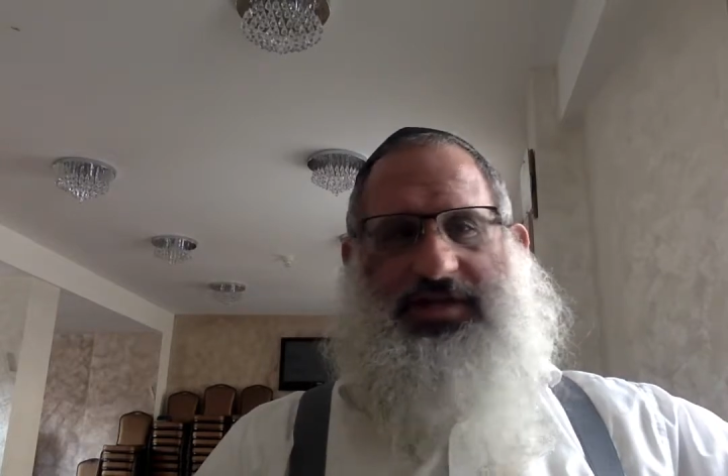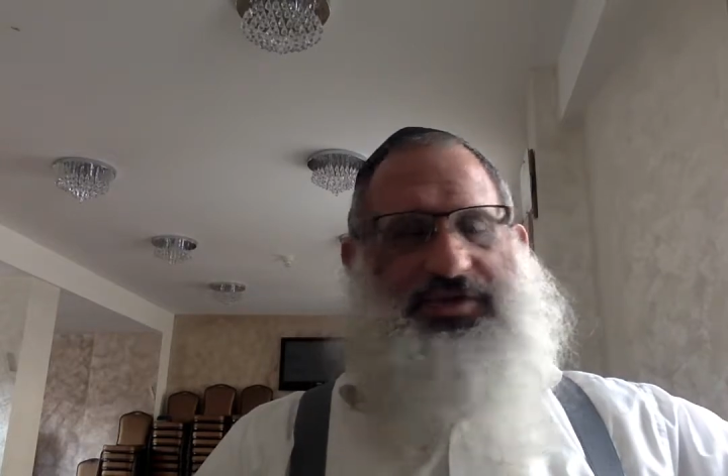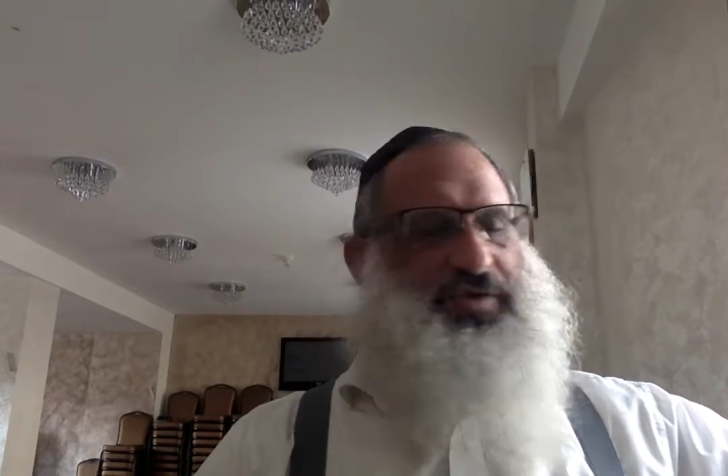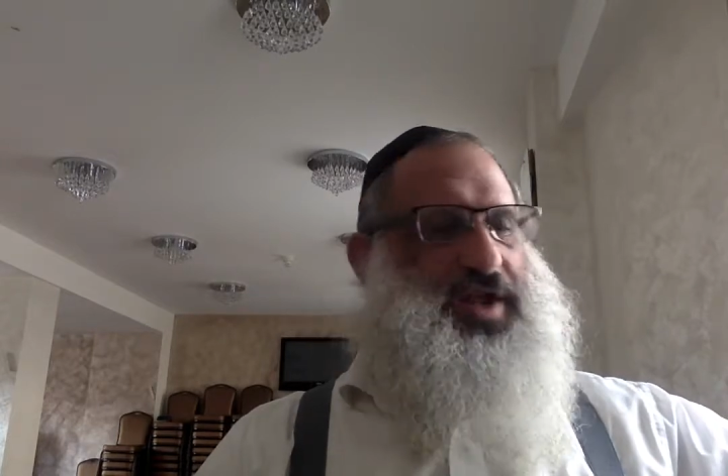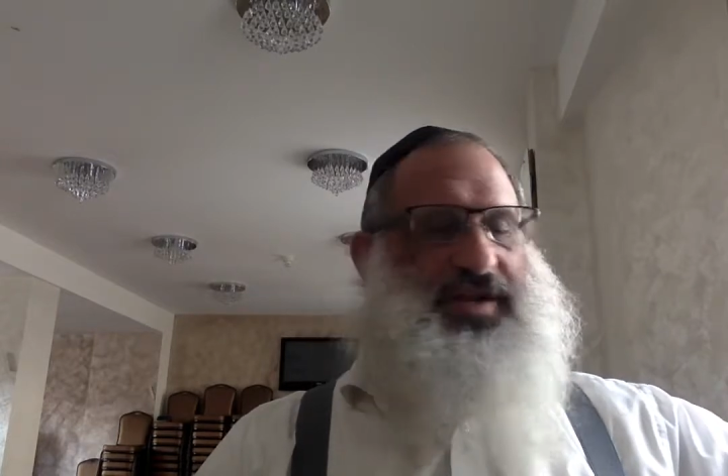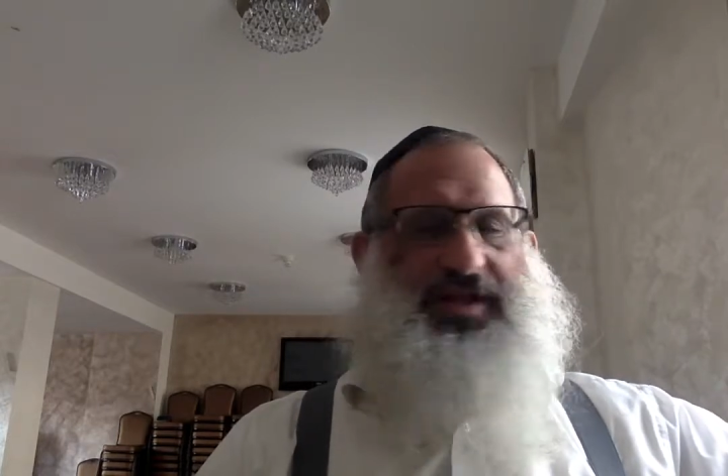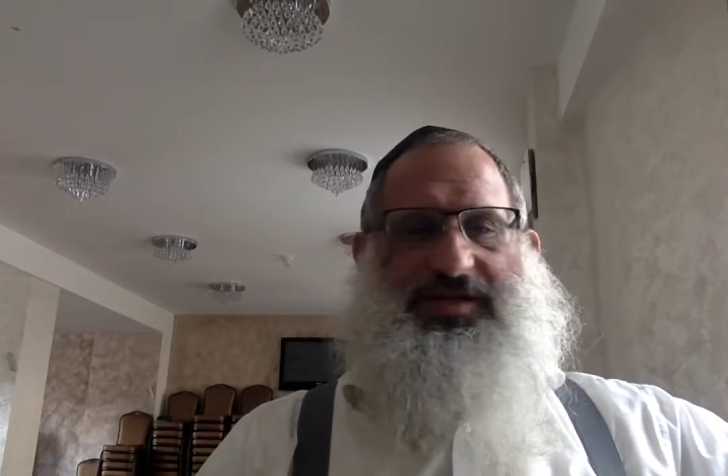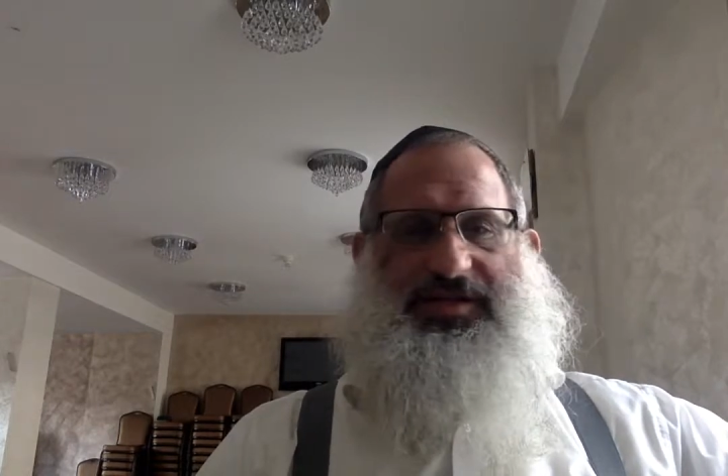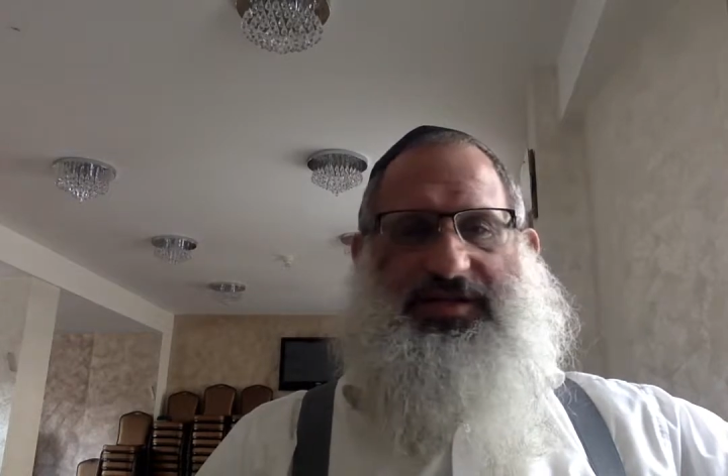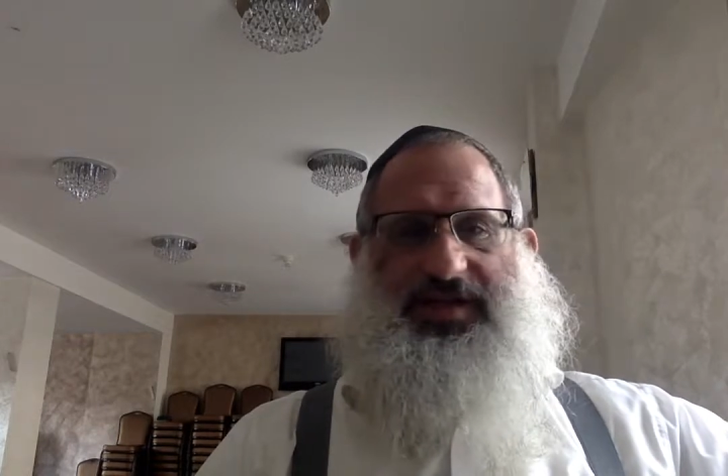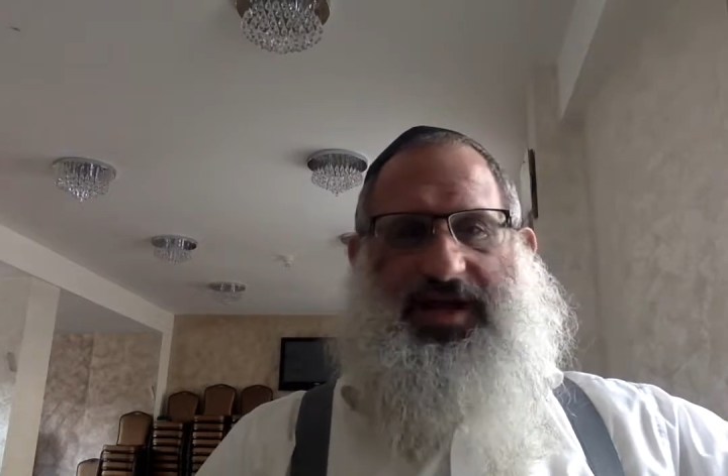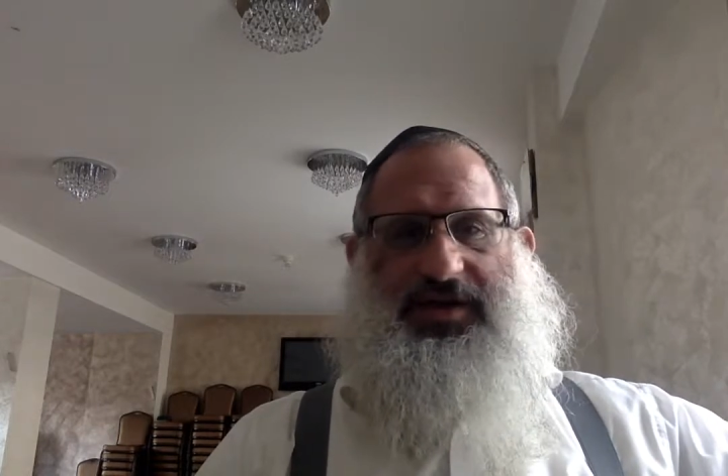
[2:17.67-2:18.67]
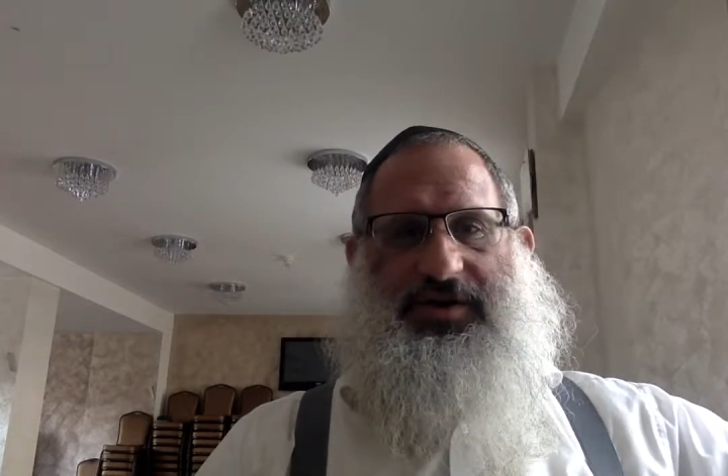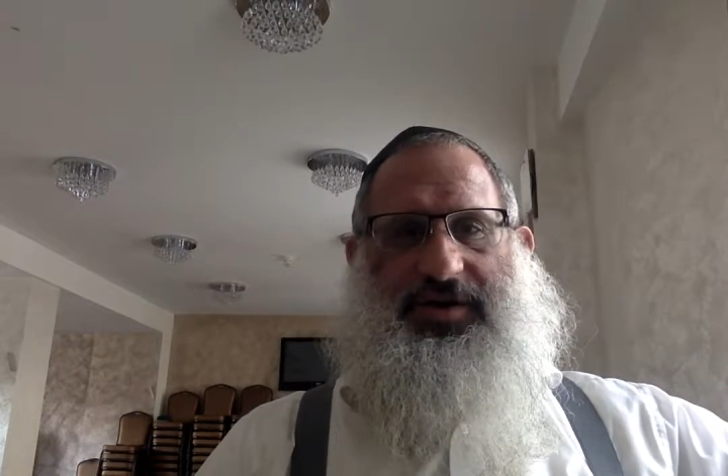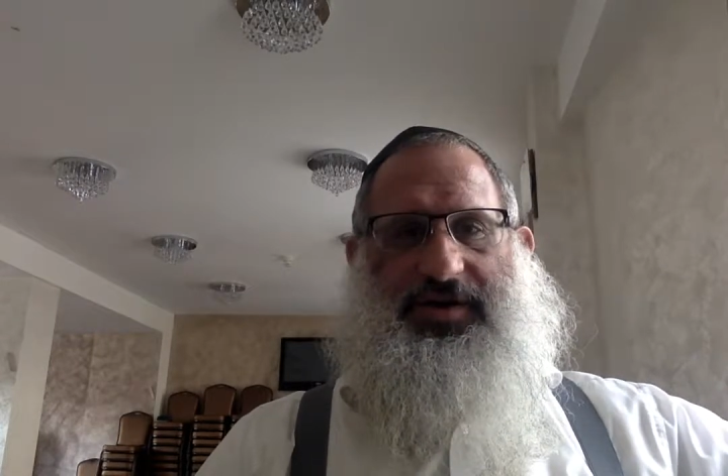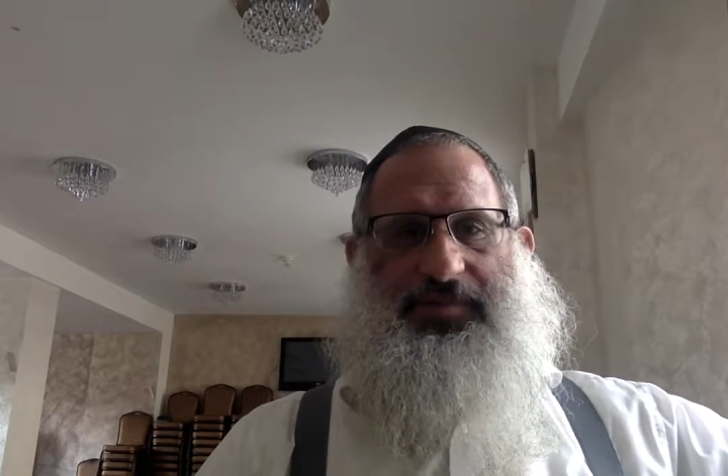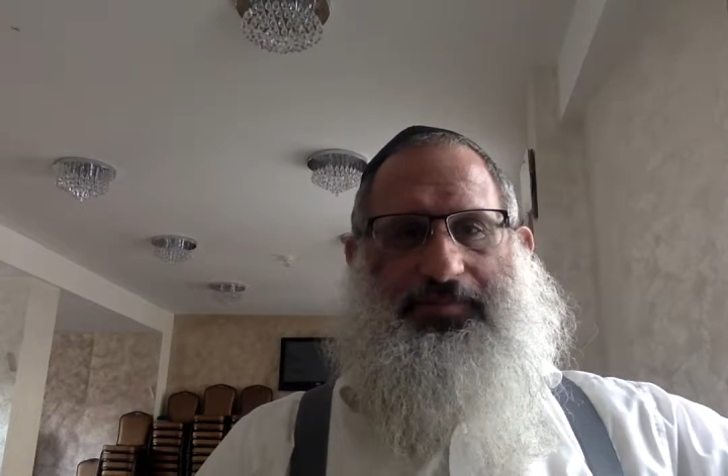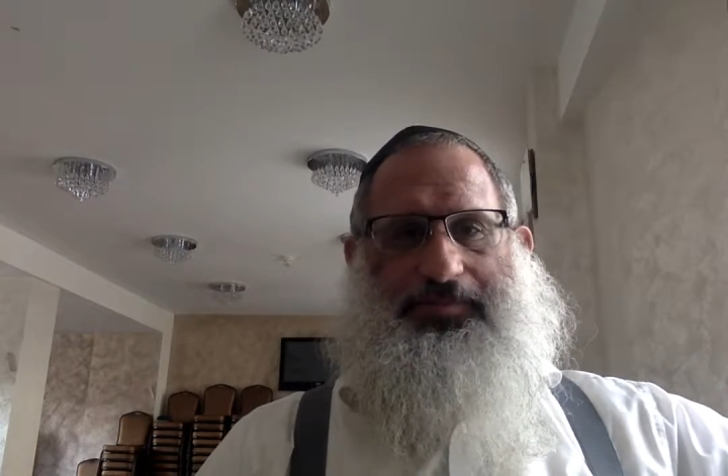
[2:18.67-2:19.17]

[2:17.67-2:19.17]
it's read in its entirety.